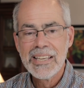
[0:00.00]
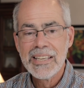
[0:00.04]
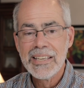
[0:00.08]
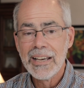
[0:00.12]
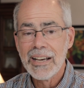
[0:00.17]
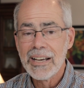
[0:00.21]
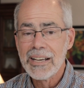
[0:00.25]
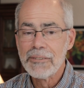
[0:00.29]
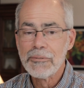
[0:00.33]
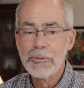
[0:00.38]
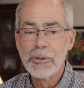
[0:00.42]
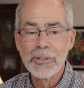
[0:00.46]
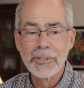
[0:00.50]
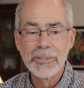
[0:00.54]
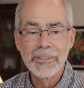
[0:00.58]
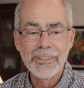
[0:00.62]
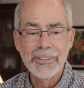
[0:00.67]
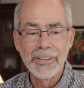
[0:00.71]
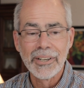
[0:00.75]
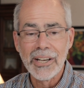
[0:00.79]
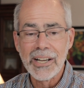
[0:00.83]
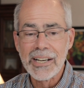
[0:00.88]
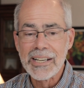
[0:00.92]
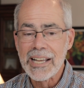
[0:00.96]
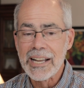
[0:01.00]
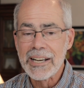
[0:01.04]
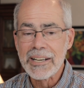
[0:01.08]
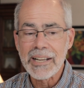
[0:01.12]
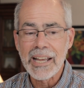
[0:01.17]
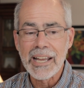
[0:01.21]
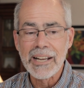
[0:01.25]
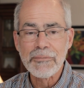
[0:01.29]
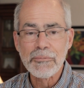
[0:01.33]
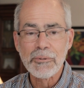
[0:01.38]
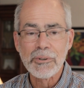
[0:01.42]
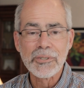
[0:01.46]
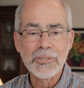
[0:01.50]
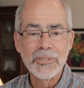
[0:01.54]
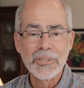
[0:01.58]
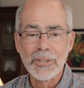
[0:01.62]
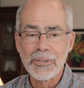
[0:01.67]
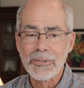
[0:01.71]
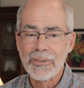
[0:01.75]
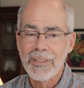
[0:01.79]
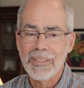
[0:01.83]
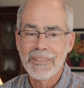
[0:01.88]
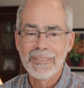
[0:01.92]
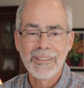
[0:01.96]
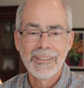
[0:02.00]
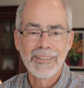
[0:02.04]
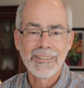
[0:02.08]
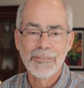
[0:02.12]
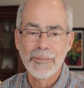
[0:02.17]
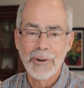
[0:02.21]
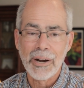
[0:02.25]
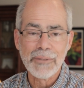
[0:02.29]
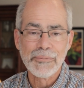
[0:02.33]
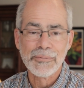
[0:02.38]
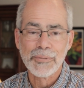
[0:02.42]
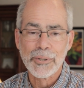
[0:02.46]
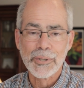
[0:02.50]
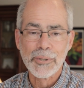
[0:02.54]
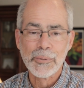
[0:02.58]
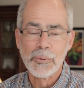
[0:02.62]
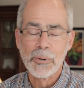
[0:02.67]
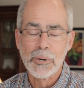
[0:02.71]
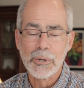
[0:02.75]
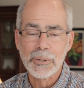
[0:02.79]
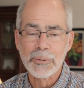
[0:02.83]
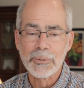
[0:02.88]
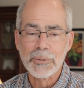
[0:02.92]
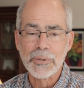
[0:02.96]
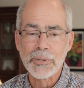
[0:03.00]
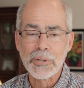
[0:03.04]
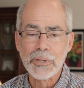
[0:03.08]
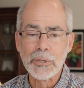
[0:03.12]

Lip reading: Yeah, well, good. And we're so grateful to work with